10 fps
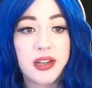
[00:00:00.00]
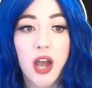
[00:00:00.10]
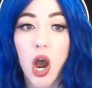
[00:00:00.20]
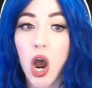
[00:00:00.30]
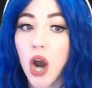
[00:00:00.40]

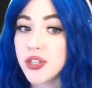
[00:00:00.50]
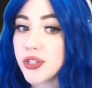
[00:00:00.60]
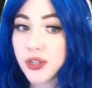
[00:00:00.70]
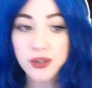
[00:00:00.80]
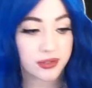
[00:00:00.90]
Our
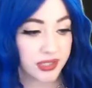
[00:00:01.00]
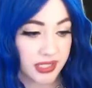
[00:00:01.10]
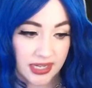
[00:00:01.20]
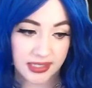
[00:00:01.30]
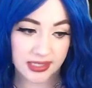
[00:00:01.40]
circle
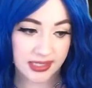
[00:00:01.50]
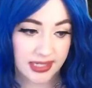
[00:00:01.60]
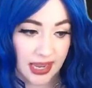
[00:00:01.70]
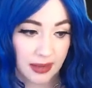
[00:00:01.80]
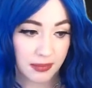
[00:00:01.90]
stays the
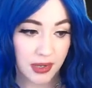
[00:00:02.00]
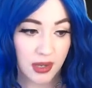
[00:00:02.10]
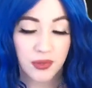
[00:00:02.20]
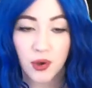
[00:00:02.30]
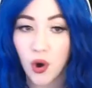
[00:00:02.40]
same.
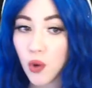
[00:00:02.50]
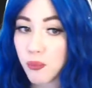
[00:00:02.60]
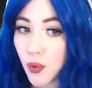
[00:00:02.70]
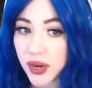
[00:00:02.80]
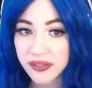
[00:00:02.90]
The whole
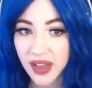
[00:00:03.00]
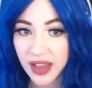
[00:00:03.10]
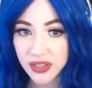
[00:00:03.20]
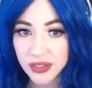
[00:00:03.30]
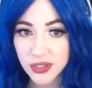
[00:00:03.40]
point of
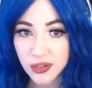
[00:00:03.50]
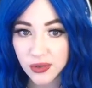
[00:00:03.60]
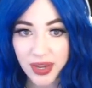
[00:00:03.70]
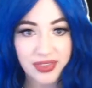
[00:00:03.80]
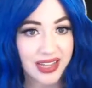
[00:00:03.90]
having the circle,
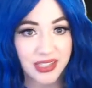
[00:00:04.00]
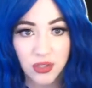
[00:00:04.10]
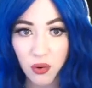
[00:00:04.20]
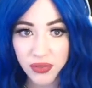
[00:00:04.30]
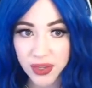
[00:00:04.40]
right? That's the
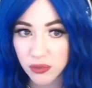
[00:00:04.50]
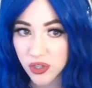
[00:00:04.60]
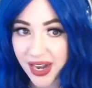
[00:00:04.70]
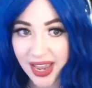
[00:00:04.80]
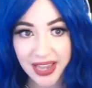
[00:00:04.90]
whole thing we're
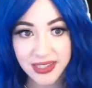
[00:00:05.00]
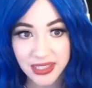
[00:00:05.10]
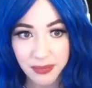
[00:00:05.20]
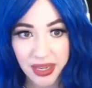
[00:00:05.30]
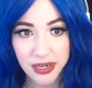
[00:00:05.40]
trying to
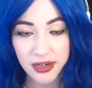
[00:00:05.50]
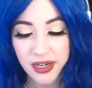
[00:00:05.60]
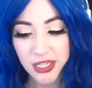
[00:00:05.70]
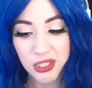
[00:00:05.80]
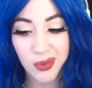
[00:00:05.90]
estimate.
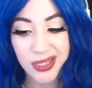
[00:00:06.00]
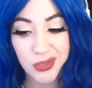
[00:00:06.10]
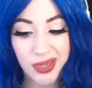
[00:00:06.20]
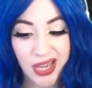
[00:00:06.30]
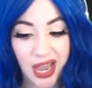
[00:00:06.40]
So as
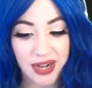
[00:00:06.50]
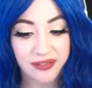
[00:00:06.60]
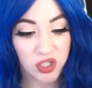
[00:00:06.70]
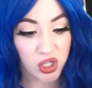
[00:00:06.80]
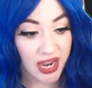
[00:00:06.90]
we kind of
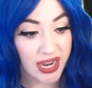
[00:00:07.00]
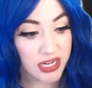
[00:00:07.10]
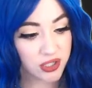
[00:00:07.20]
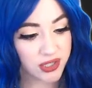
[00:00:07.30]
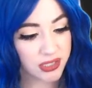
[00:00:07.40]

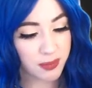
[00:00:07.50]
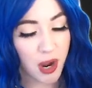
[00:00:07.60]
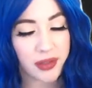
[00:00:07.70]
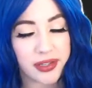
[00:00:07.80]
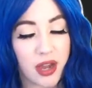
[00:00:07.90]
change this
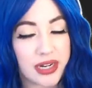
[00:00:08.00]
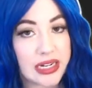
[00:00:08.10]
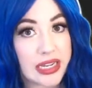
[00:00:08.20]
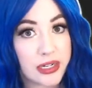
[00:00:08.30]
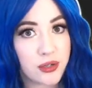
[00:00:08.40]
polygon and
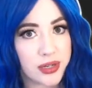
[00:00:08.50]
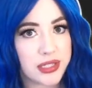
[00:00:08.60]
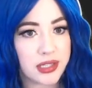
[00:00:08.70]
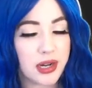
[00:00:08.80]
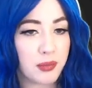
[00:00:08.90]
increase
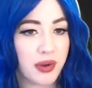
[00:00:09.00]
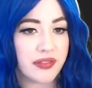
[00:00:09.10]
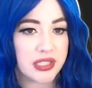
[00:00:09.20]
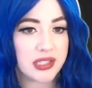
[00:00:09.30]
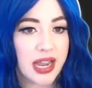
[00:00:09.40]
the number of
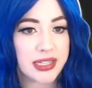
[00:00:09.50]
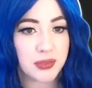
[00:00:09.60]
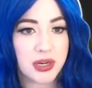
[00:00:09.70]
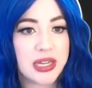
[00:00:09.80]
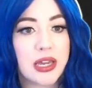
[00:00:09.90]
its sides,
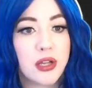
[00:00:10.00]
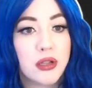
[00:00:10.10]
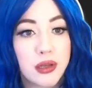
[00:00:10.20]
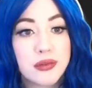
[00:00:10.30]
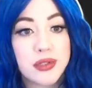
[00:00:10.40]
we're going to get
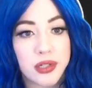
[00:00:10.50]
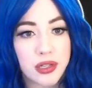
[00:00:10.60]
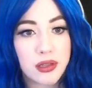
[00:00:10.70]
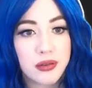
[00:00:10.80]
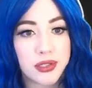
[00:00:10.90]
closer and
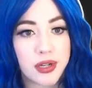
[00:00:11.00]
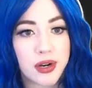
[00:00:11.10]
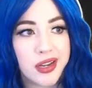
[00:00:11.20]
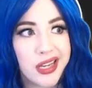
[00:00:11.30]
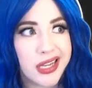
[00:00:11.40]

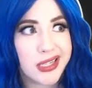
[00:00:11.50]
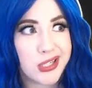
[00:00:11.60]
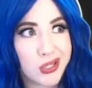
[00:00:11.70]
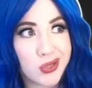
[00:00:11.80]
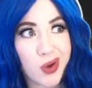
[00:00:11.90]
closer
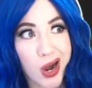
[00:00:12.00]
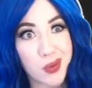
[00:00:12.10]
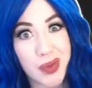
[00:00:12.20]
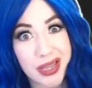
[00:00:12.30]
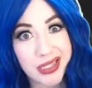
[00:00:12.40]
to
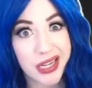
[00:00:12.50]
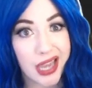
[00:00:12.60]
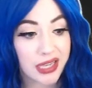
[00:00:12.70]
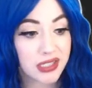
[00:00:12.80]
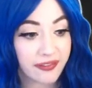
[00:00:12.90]
best
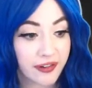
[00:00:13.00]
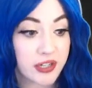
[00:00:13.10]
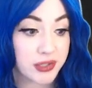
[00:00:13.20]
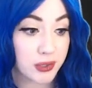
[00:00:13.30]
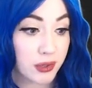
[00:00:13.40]
guess for a
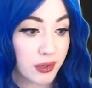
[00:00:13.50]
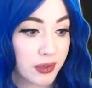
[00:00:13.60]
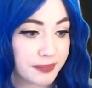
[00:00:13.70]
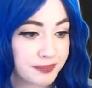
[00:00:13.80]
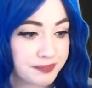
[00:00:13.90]
circle.
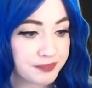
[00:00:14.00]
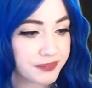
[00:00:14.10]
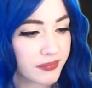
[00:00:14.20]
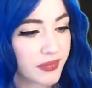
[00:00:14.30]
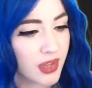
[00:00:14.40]

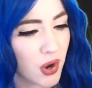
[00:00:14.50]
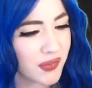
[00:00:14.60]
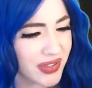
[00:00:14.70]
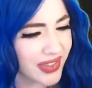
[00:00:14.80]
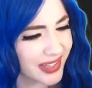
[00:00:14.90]

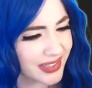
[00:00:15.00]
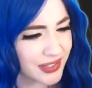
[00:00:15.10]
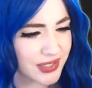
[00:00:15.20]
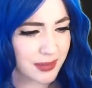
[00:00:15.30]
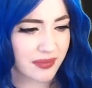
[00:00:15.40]
Hopefully that
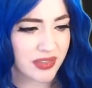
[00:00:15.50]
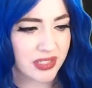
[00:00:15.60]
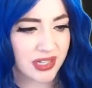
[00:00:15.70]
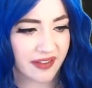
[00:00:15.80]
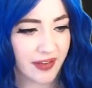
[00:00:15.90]
clears some of this
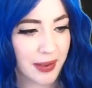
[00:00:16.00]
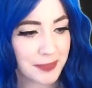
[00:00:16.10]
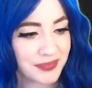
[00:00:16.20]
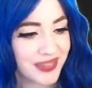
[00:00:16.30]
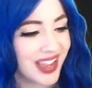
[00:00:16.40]
stuff up.
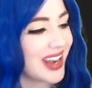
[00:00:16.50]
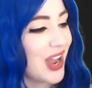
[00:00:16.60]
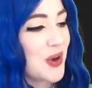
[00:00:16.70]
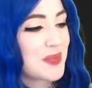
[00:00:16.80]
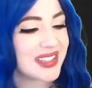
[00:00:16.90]
And
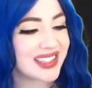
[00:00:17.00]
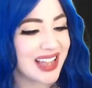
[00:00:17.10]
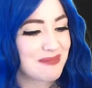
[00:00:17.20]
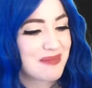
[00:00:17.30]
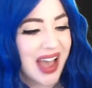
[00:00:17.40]
open
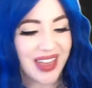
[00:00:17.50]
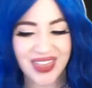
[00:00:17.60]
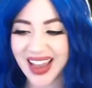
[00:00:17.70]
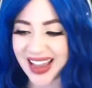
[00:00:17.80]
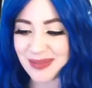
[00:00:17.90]
set math
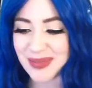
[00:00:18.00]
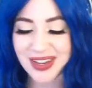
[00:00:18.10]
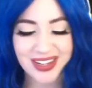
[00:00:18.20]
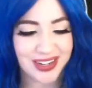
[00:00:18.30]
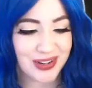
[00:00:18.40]
hype.
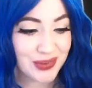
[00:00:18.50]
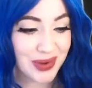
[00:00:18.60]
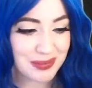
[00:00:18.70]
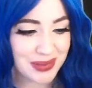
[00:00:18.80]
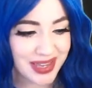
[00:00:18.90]
Good, you're in the
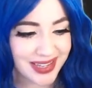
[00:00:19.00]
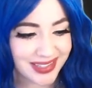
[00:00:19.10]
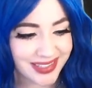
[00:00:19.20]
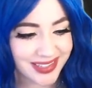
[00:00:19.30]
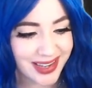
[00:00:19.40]
right
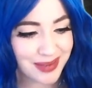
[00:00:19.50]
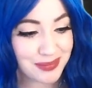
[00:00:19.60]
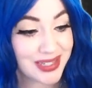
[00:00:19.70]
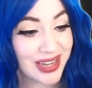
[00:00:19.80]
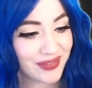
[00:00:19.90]
place.
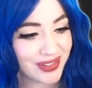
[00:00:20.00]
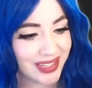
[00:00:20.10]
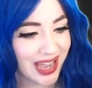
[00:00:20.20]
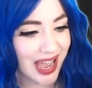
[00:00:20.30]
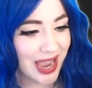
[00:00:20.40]

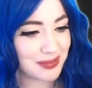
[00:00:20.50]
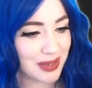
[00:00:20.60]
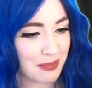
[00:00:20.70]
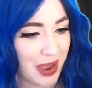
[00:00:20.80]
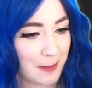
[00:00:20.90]
Definitely hyped
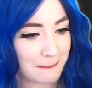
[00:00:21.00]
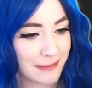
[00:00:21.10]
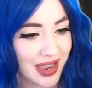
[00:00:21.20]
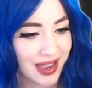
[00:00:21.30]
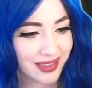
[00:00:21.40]
about
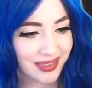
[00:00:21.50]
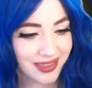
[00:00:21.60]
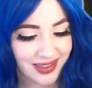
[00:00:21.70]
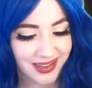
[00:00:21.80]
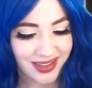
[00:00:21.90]
math.
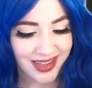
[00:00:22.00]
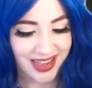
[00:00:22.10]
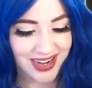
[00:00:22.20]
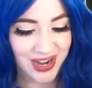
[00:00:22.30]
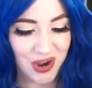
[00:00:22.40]

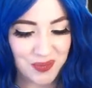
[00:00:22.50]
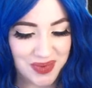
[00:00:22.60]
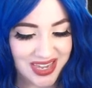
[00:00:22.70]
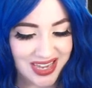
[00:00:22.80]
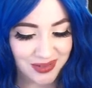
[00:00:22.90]
And nope,
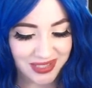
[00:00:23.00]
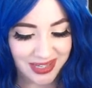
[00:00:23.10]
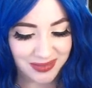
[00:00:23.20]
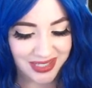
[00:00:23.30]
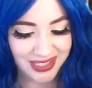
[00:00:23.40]
E equals
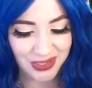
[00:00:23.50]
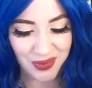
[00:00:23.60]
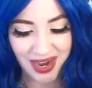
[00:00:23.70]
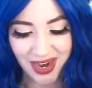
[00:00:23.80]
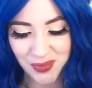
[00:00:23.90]
MC
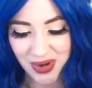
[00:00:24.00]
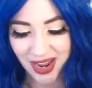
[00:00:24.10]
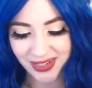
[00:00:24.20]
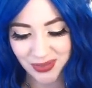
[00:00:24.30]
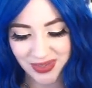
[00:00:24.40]
squared. We're
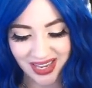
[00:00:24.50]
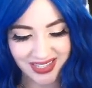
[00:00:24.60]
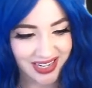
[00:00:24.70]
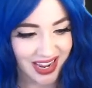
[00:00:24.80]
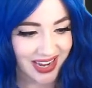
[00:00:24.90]
not doing that
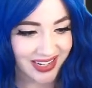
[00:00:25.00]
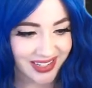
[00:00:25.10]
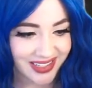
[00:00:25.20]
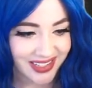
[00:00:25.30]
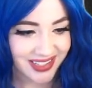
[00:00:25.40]
tonight.
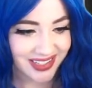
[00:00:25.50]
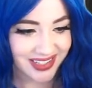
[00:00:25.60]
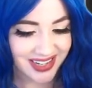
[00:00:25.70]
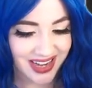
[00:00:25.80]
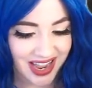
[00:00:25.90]

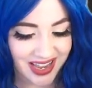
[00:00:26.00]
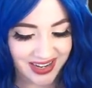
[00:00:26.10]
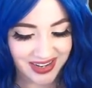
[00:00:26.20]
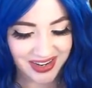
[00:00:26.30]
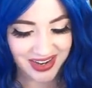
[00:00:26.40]
Not
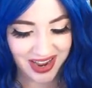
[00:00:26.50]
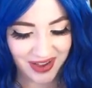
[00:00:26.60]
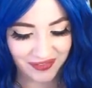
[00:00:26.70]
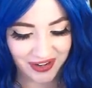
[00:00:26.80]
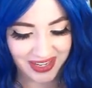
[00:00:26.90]

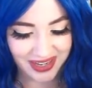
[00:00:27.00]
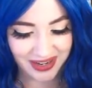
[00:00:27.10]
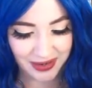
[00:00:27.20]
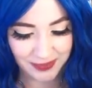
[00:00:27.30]
for here.